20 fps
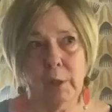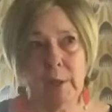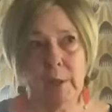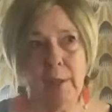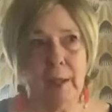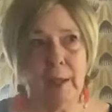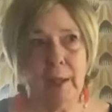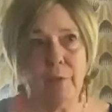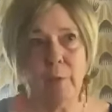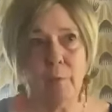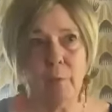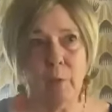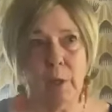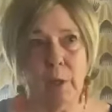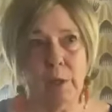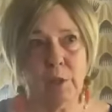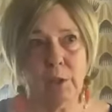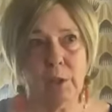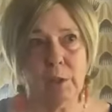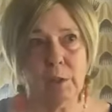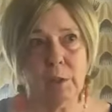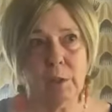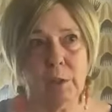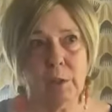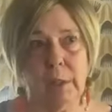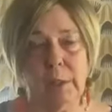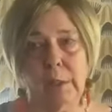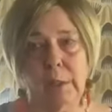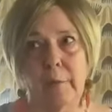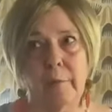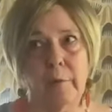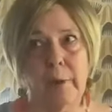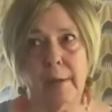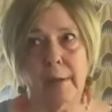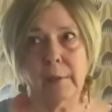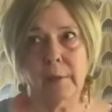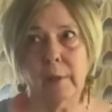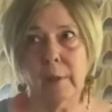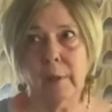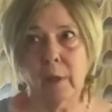looking at their watches and never
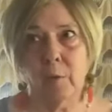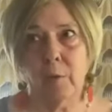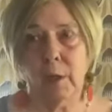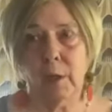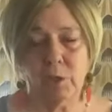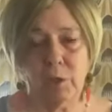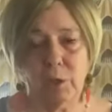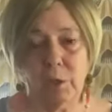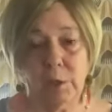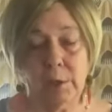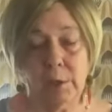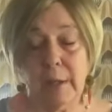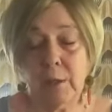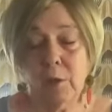asked any questions.